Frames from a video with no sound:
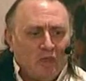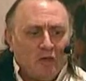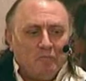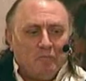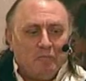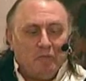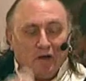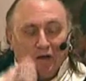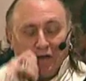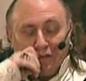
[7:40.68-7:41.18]

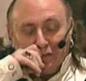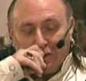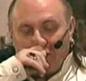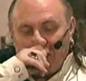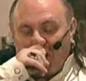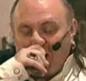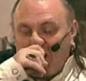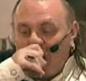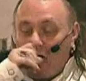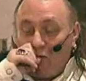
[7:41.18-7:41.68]
But
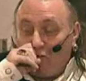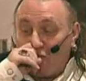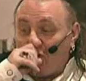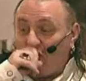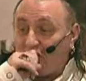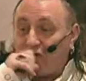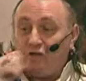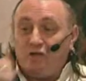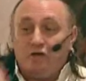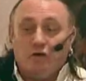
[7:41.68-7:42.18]
I always
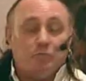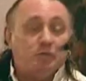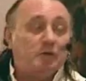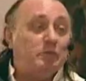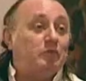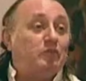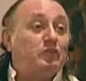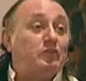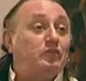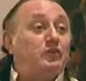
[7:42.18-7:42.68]
like to hear
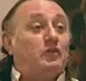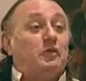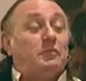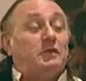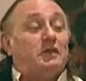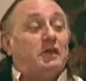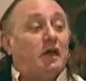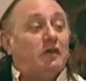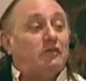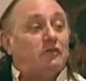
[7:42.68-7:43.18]
people's
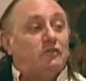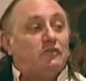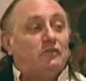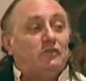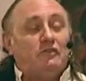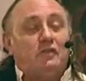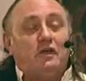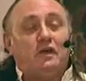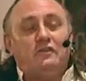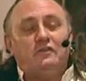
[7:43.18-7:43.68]
interpretations
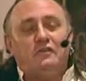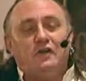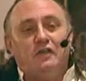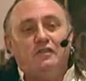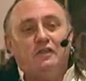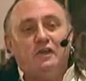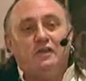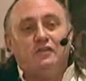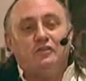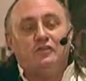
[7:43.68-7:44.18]
of things. I
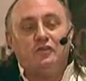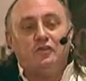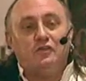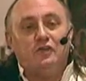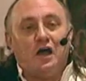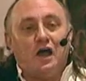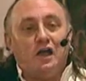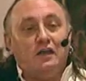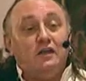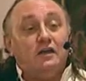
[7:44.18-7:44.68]
think it's a good
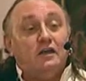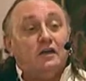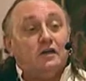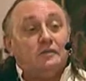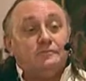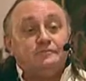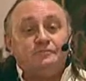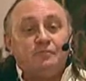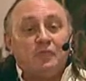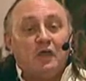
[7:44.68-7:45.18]
idea
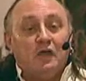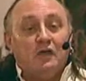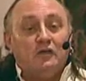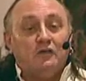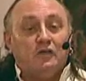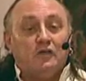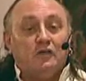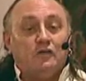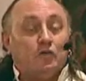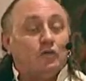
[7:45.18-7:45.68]

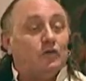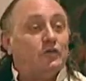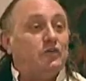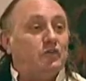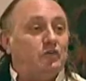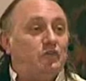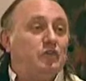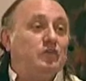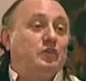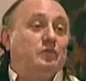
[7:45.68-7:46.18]
to learn to
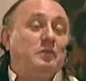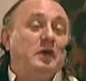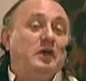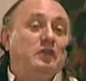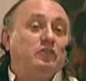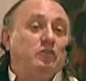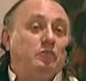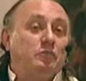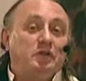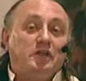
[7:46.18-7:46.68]

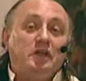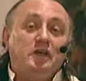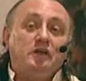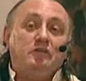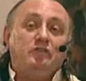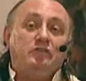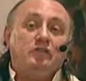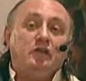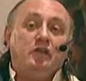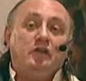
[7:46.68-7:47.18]
suspend your
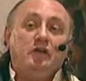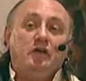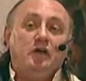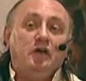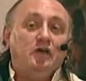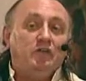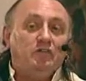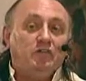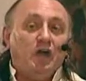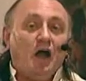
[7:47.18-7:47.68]
beliefs. And
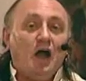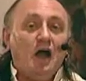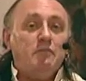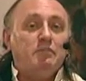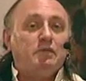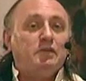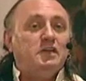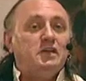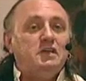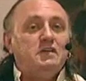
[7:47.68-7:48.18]
see, I
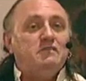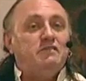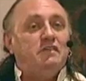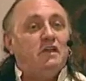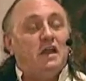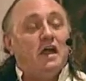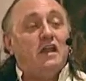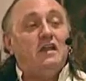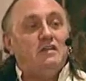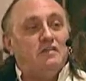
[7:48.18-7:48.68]
believe that
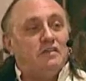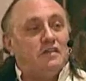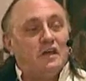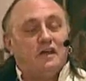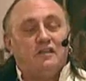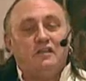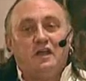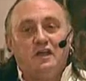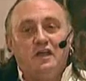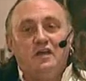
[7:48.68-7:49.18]

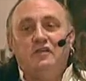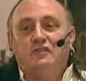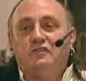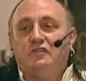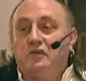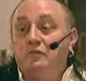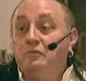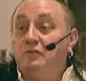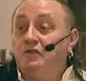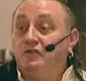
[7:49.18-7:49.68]
anything that is
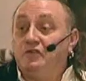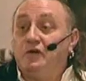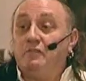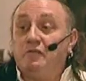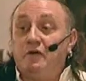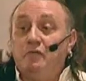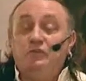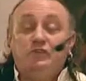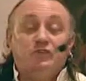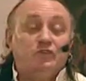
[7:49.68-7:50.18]
can be
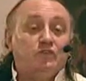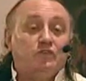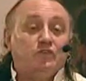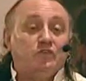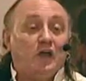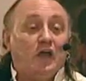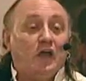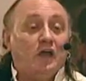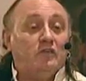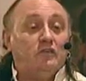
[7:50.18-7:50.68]
something which has
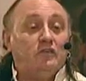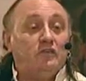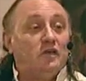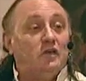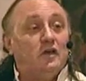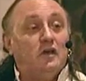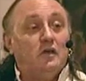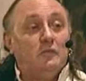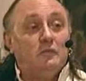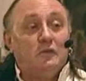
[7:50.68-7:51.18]
changed,
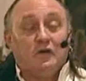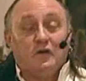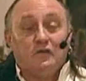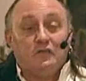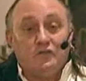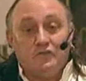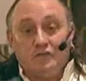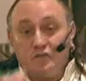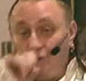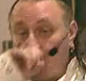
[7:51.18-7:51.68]
because
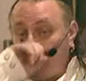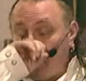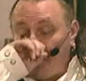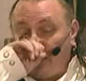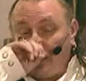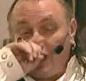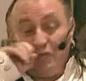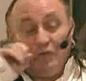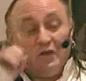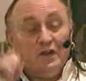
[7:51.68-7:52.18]
it's the only
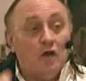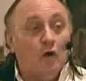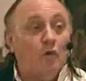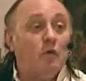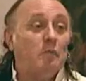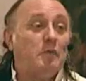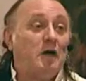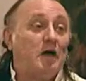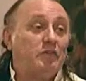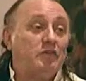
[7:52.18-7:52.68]
thing we know
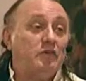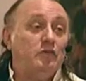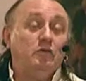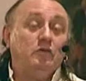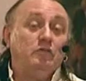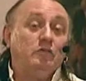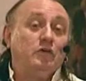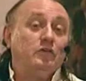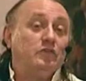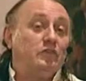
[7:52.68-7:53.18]
about the
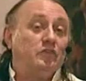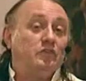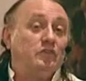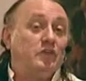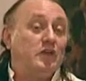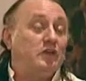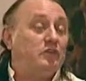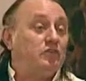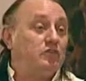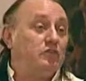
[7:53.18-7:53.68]
universe is
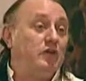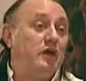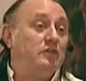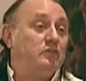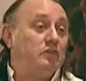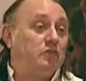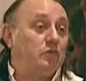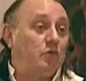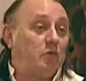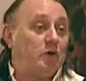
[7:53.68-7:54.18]
that it's
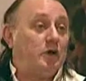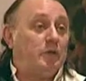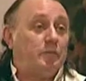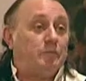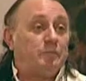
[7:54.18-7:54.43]
transitory.